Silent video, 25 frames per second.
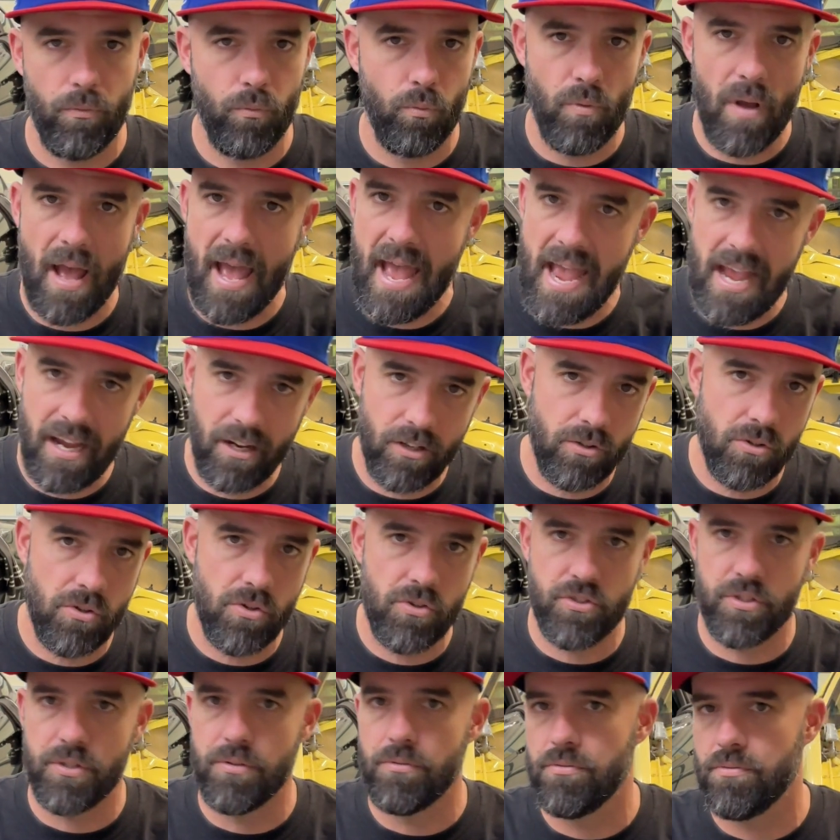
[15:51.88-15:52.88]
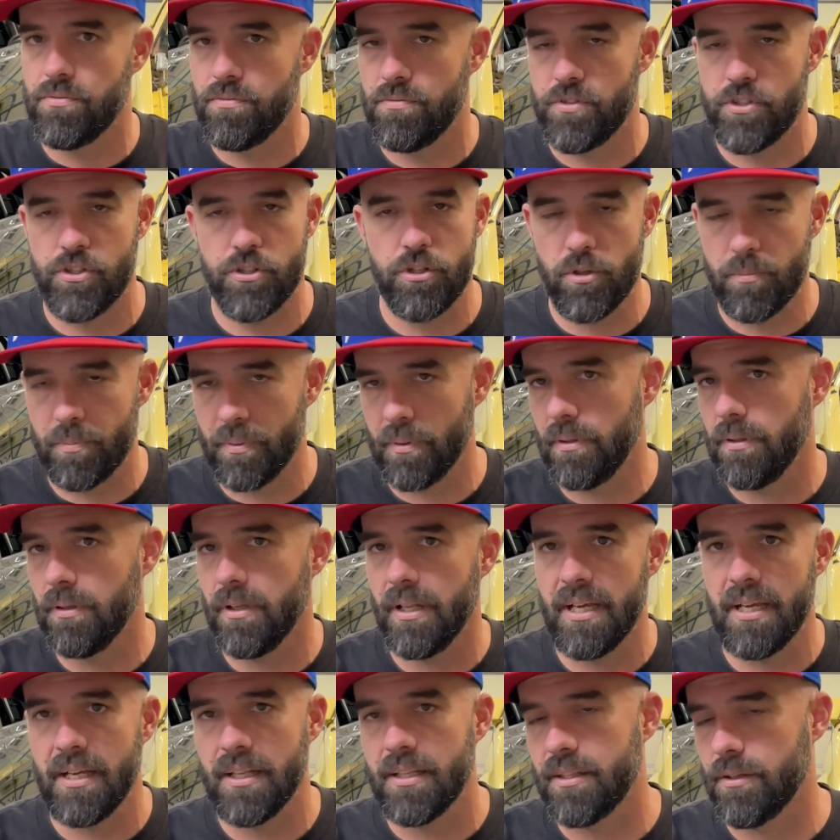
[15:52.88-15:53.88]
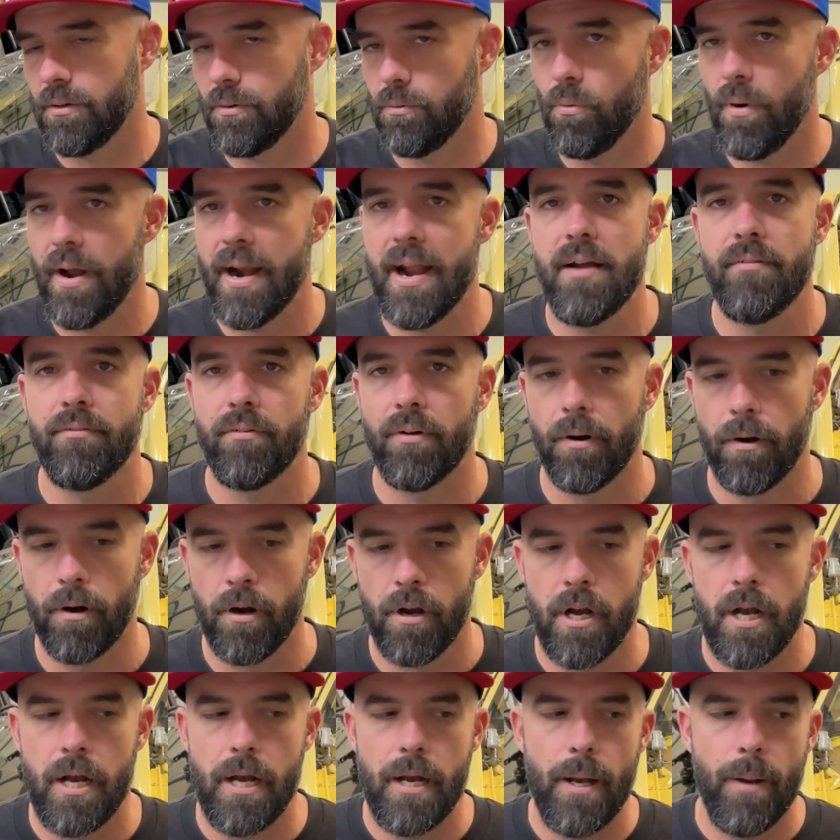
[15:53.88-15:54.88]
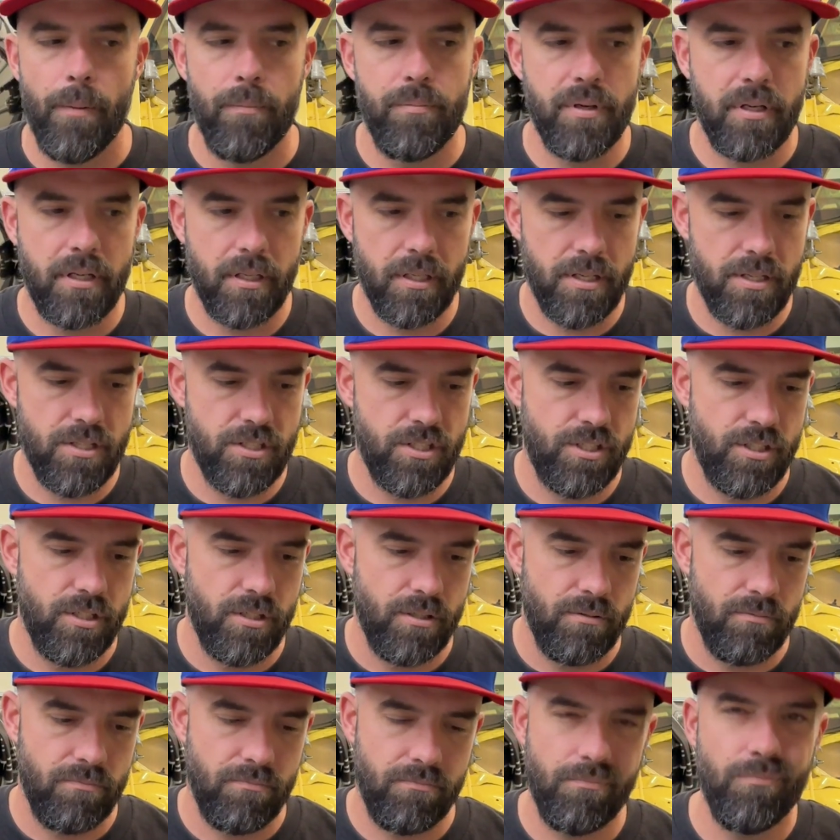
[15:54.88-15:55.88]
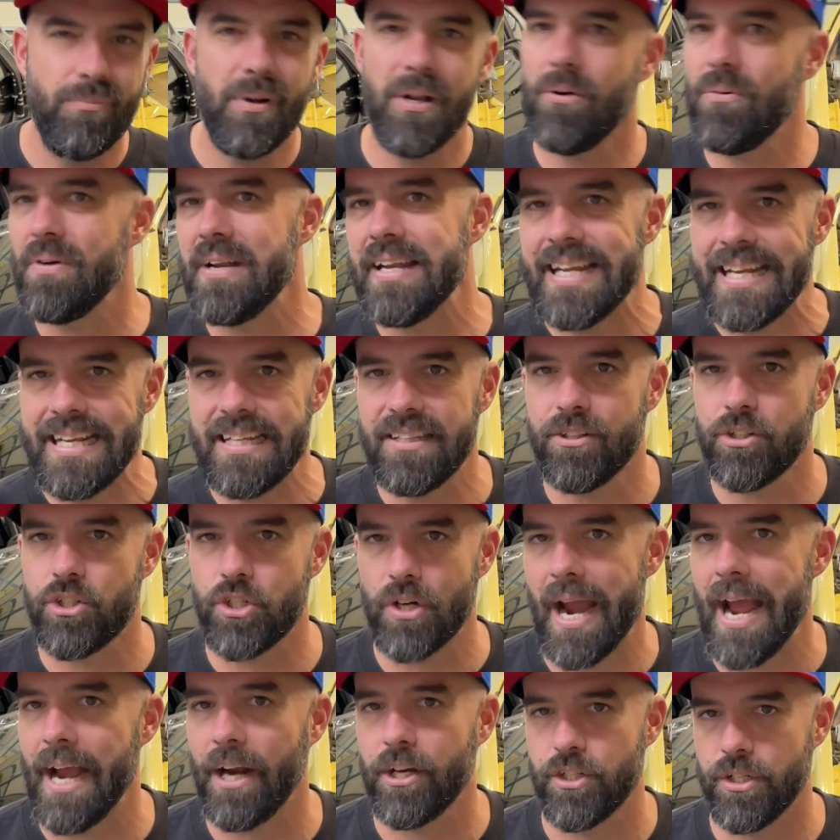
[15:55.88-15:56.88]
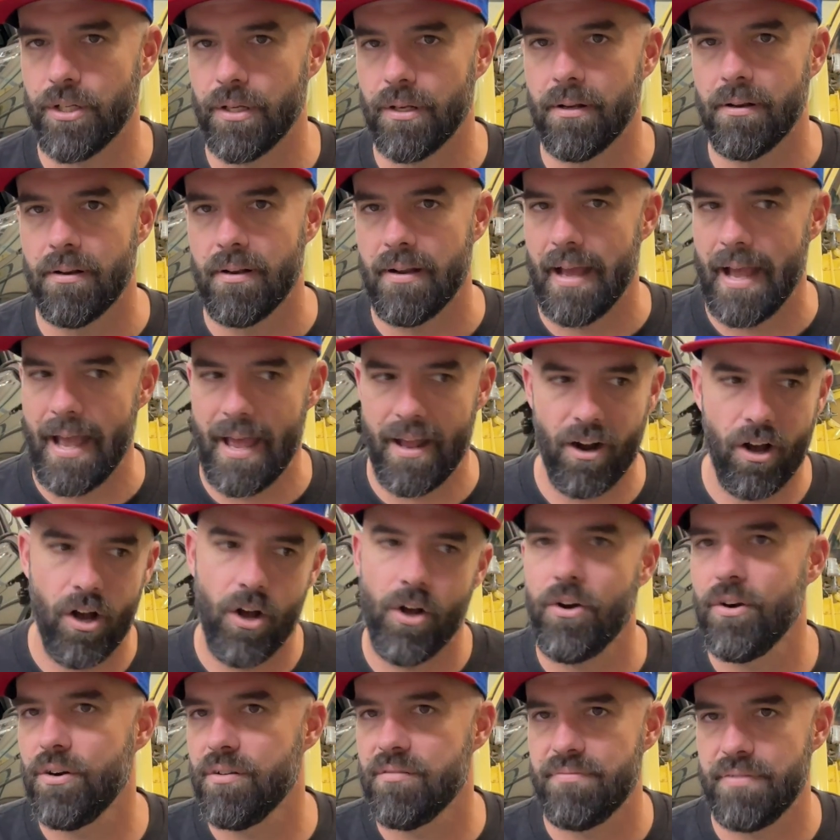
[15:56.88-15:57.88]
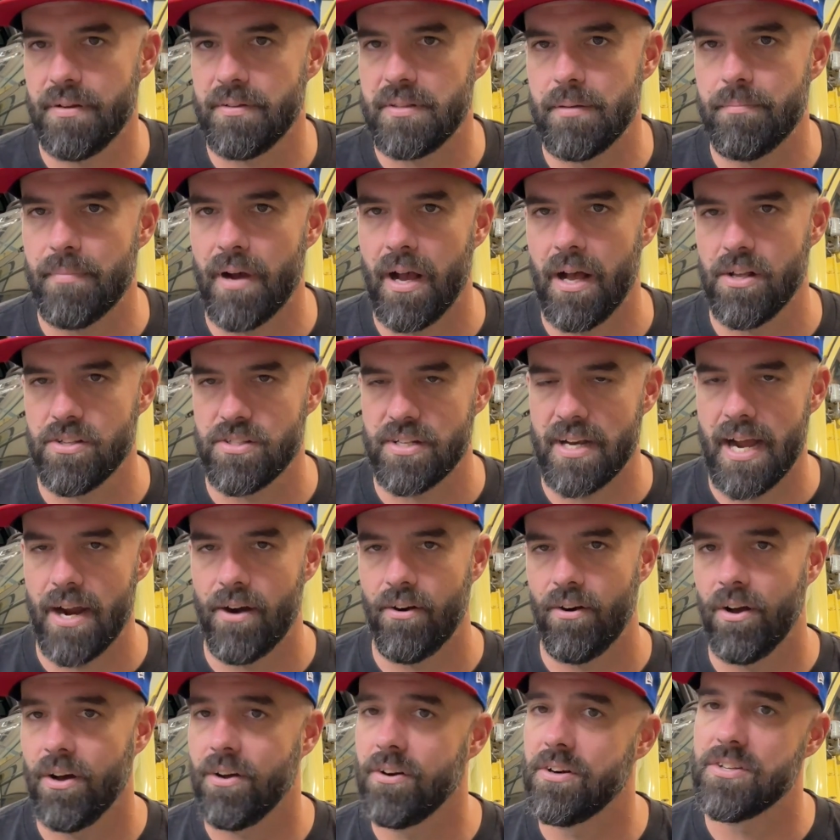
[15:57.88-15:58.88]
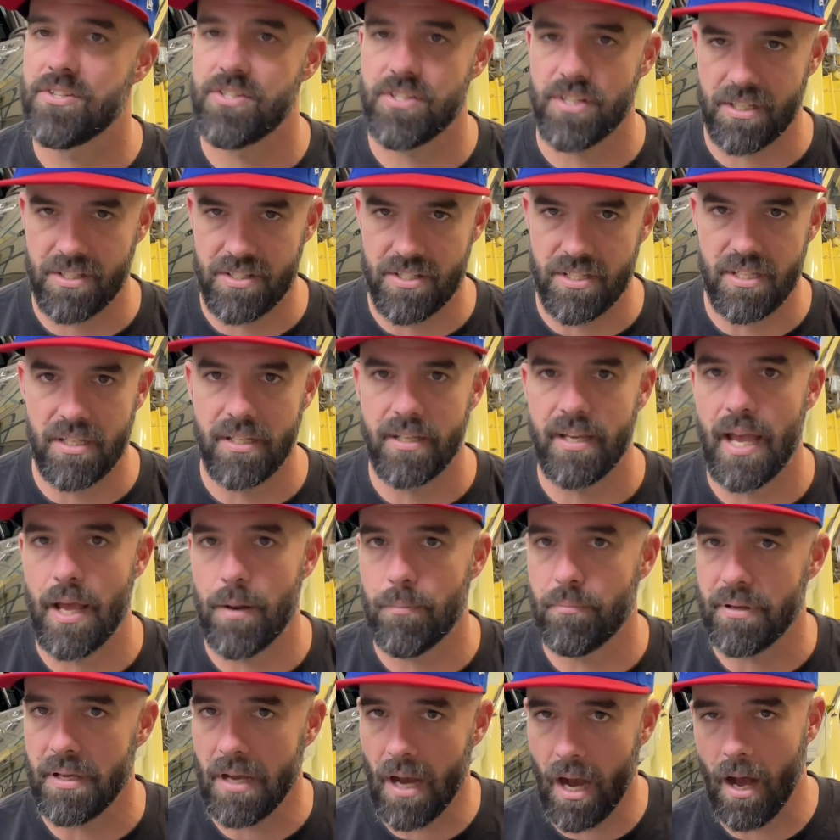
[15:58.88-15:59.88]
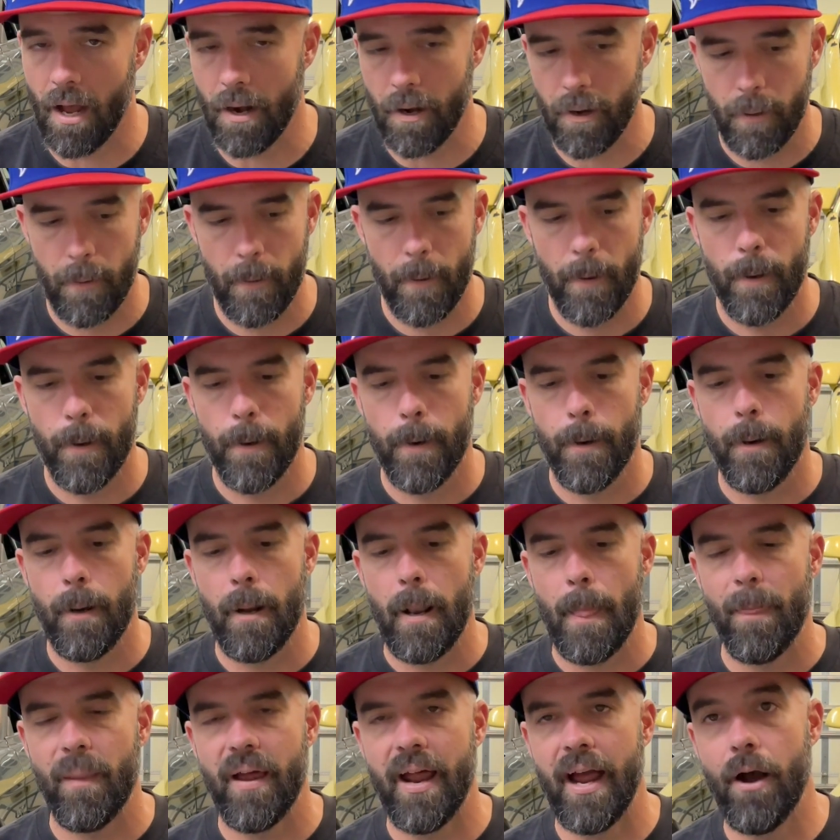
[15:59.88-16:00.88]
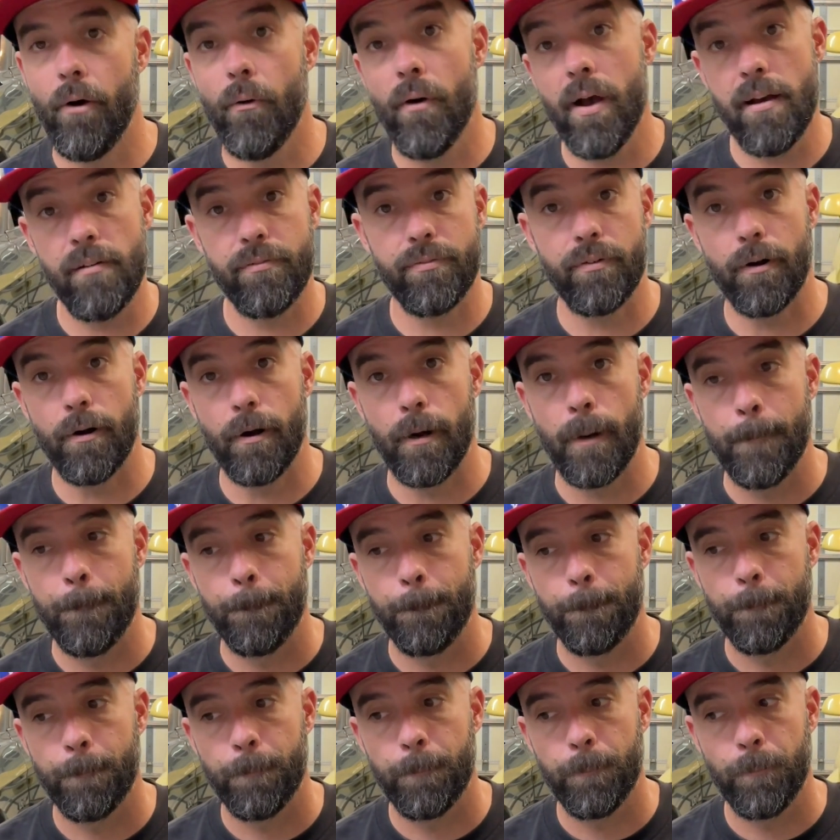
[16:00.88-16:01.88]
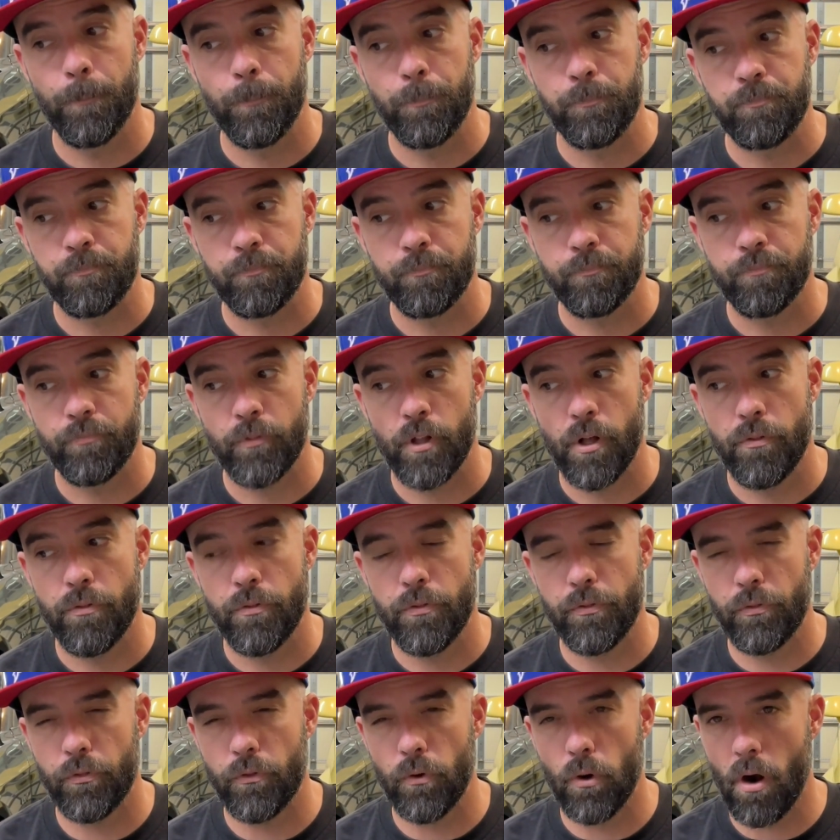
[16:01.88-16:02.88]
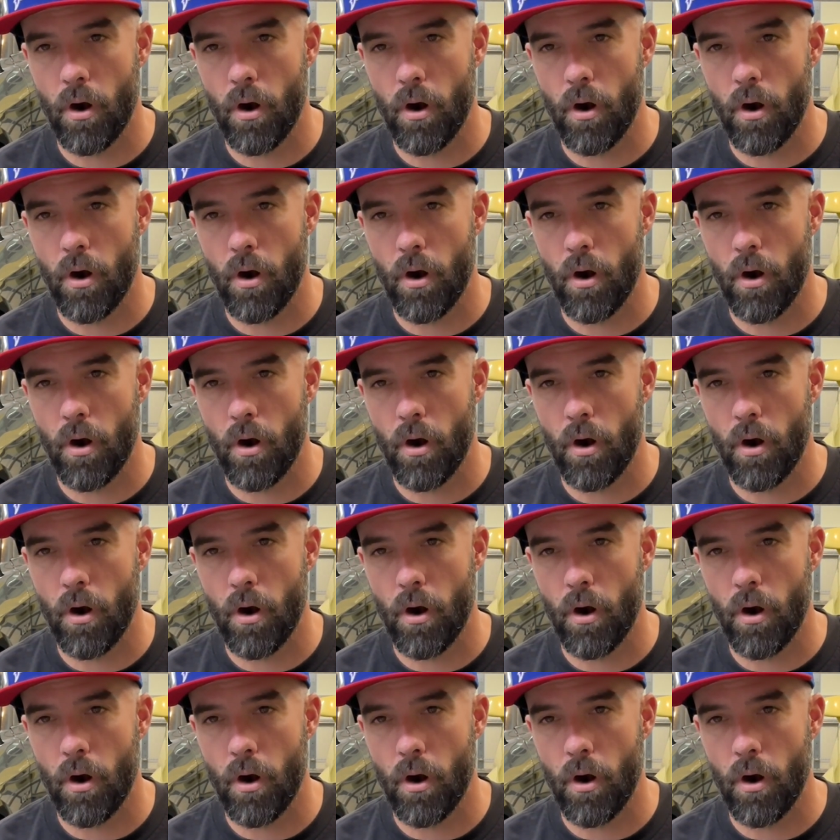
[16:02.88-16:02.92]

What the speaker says: angles and stupid length or whatever, because we don't need the traction at 150 miles an hour, 160 and beyond. However, there